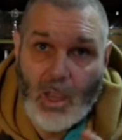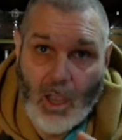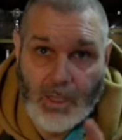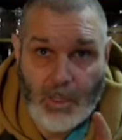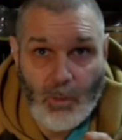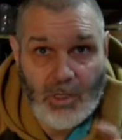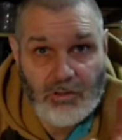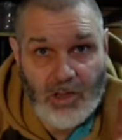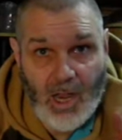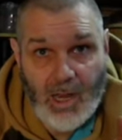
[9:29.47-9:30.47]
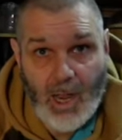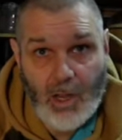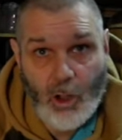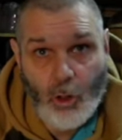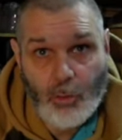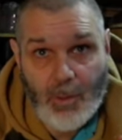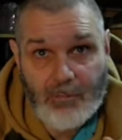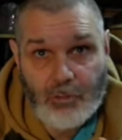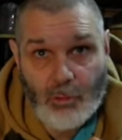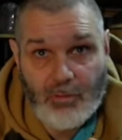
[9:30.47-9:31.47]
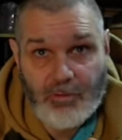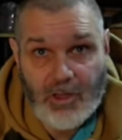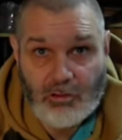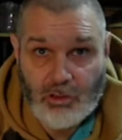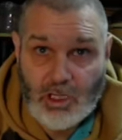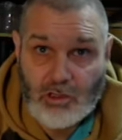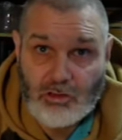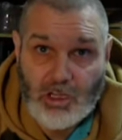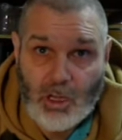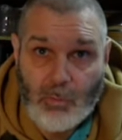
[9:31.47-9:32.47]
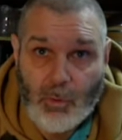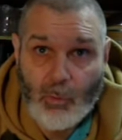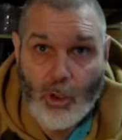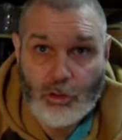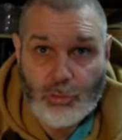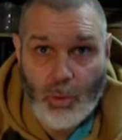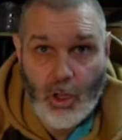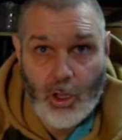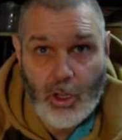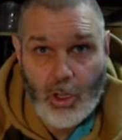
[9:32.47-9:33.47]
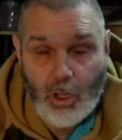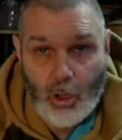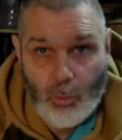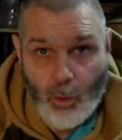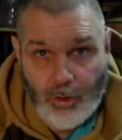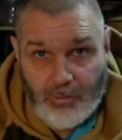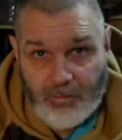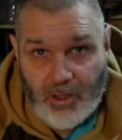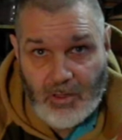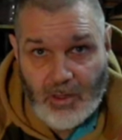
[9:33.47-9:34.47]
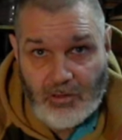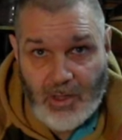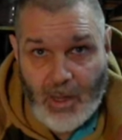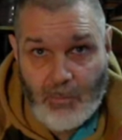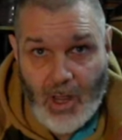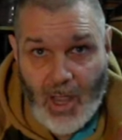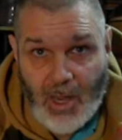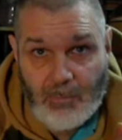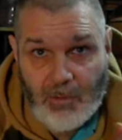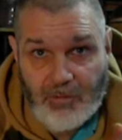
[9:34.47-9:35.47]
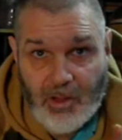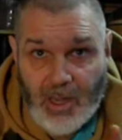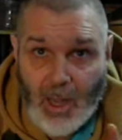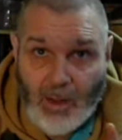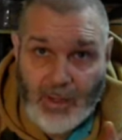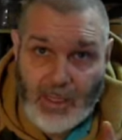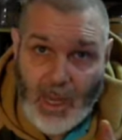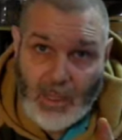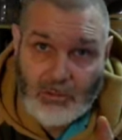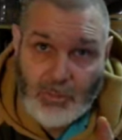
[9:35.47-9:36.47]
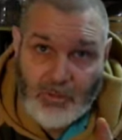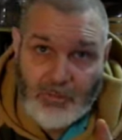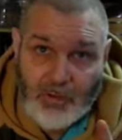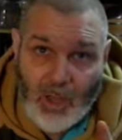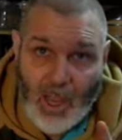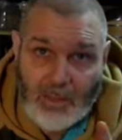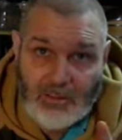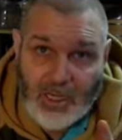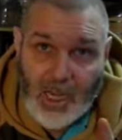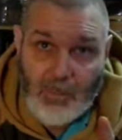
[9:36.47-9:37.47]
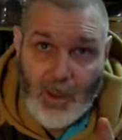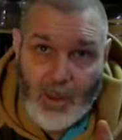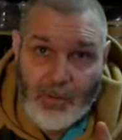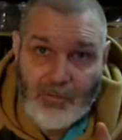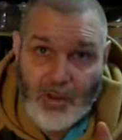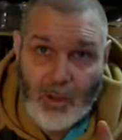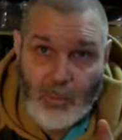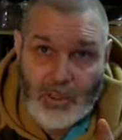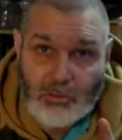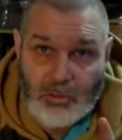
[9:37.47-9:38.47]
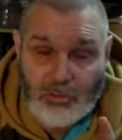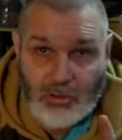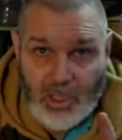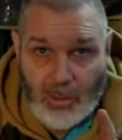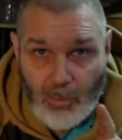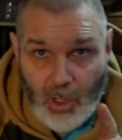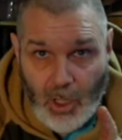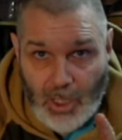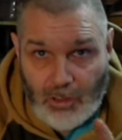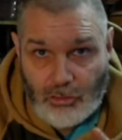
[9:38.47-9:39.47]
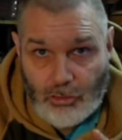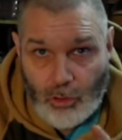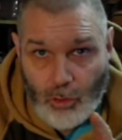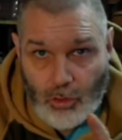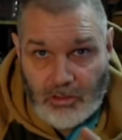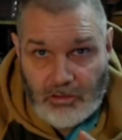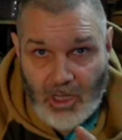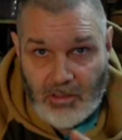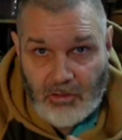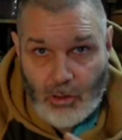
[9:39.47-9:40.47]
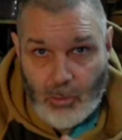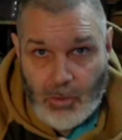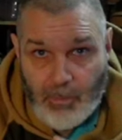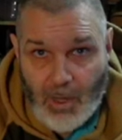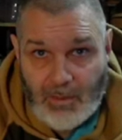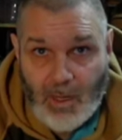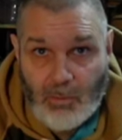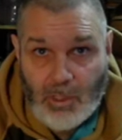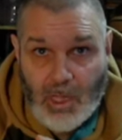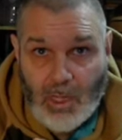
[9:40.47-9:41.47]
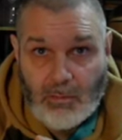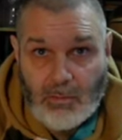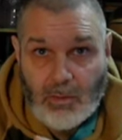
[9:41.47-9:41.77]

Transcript: And it went sky high all the way through the fit. So you can see on my watch where where the fit, the time that I had my fit, and then as my fit, as I came out my fit and went to sleep, it slowly started coming back down again.